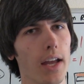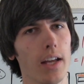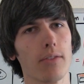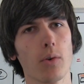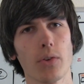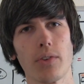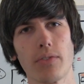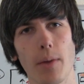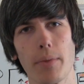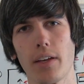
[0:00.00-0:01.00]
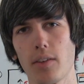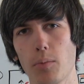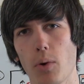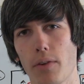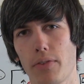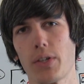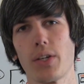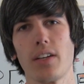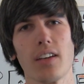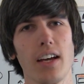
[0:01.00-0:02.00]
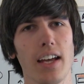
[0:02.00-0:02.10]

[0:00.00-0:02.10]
and of course if something is more efficient